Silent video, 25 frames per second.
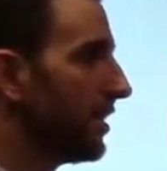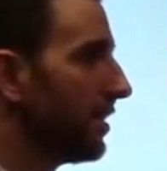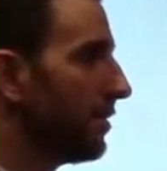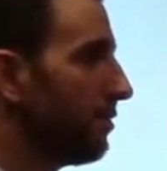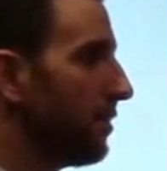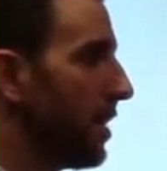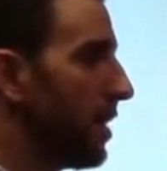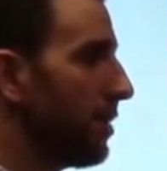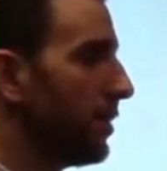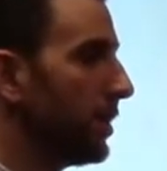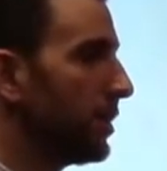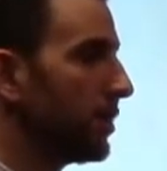
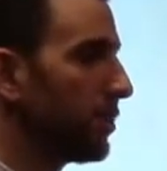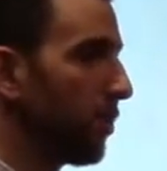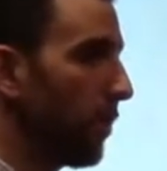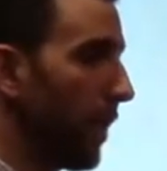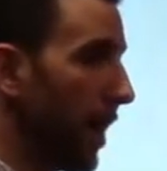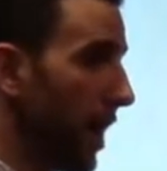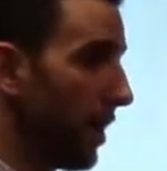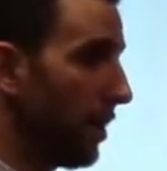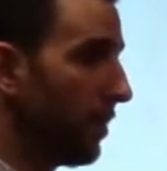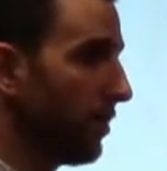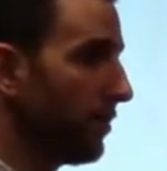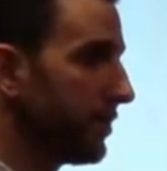maybe
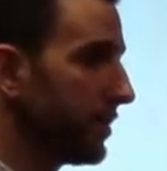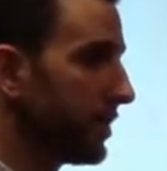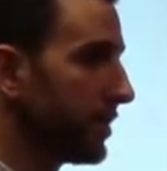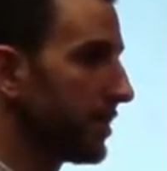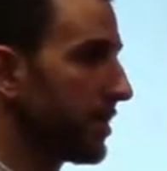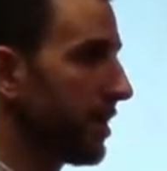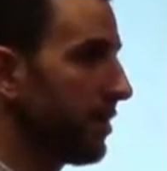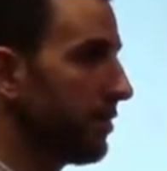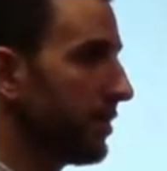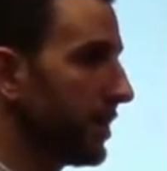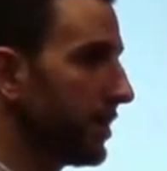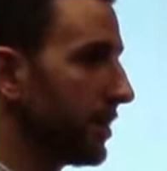12 in
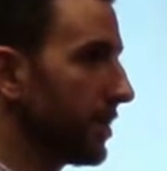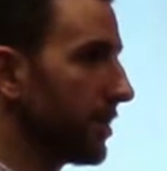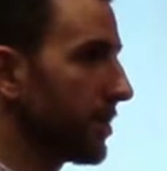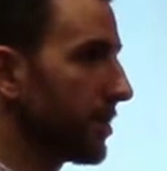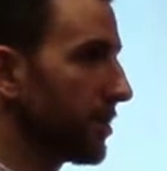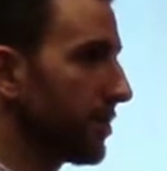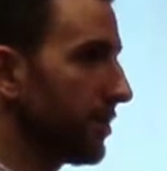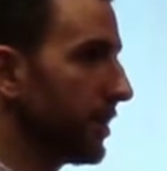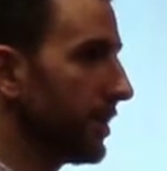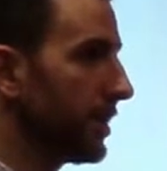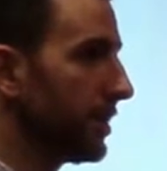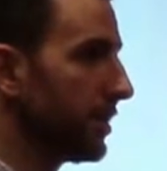some
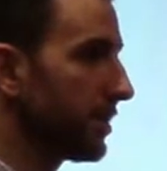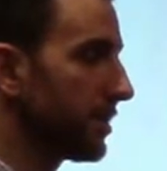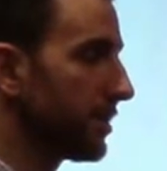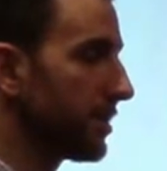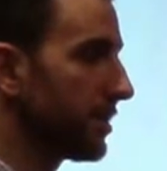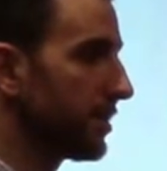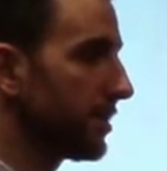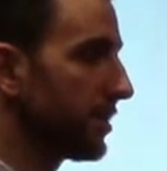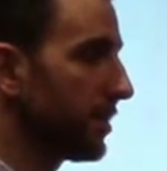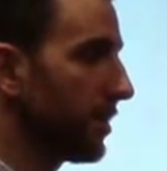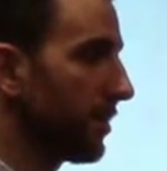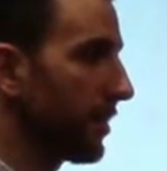
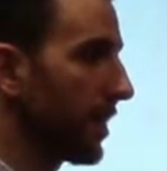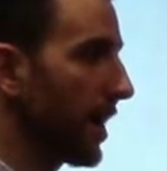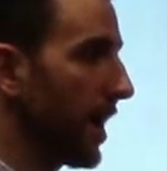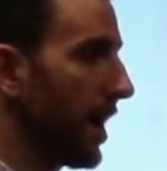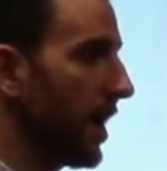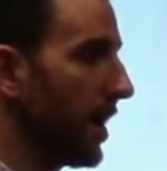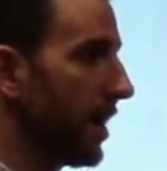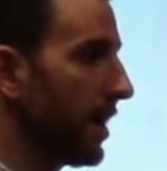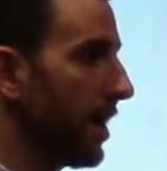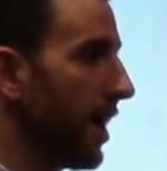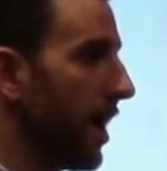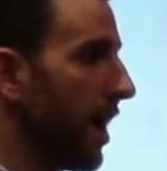industries,
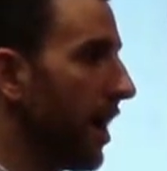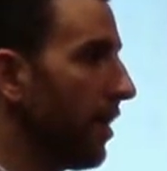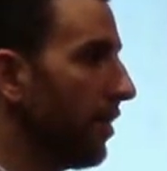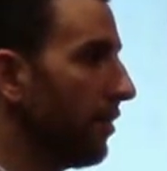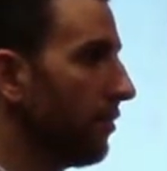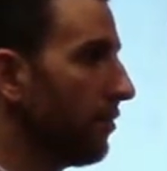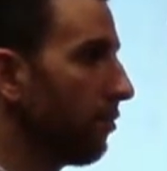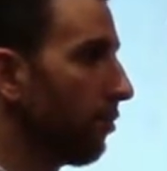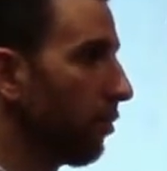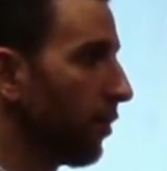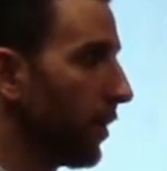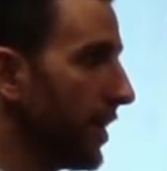okay,
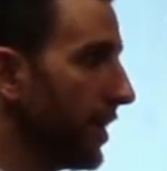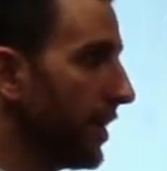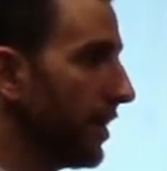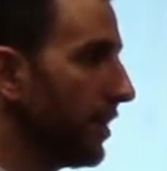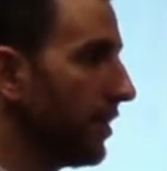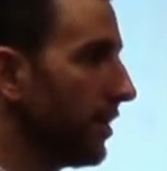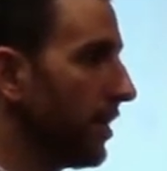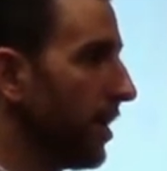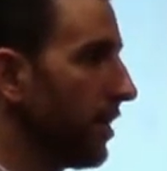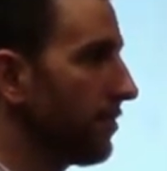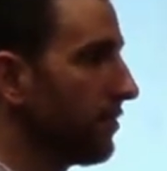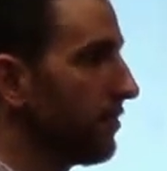of
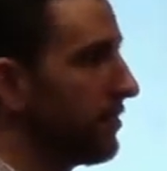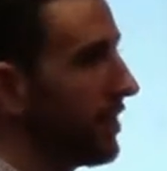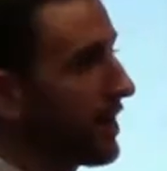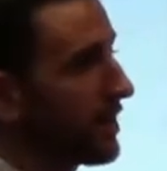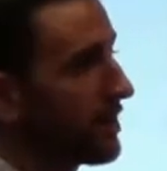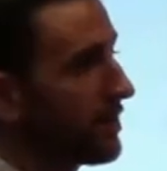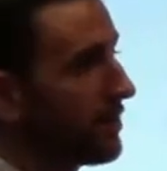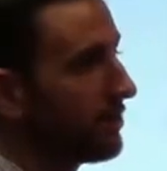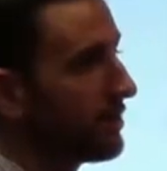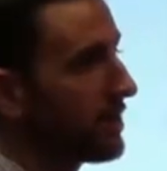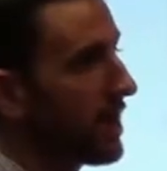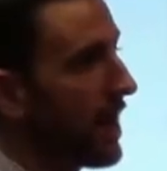real
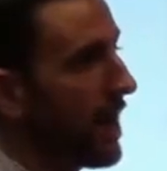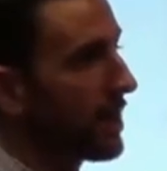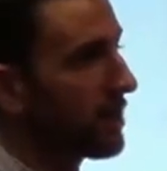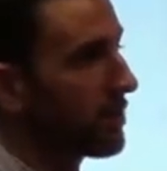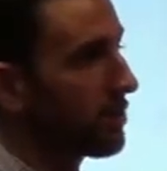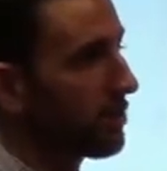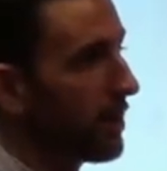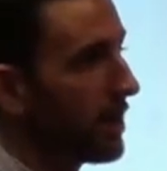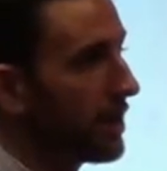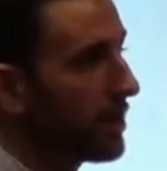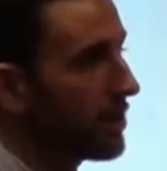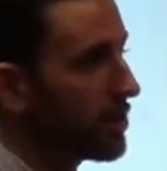effective
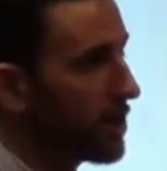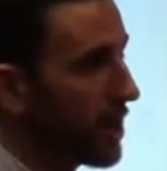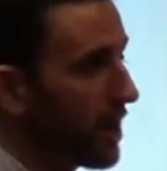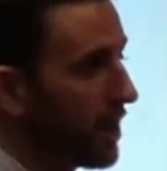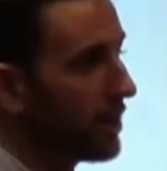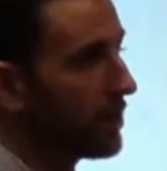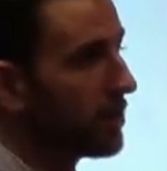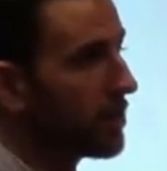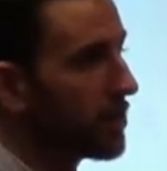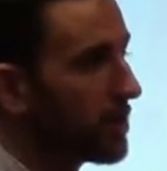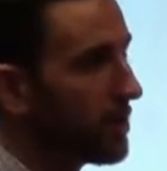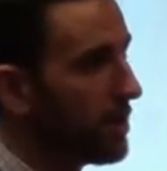tax rate
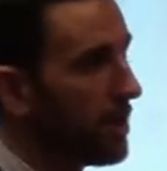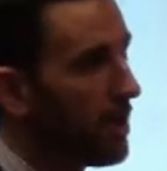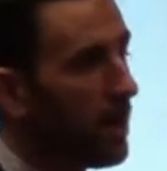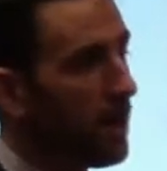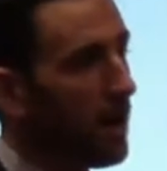change.